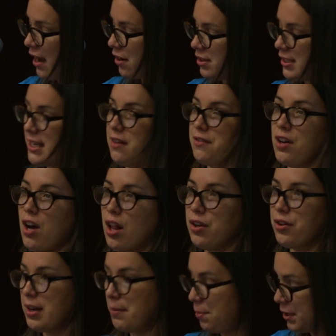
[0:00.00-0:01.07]
faculty of
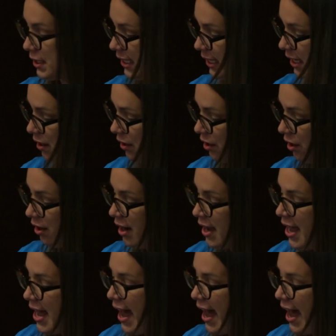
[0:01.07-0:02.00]
color in particular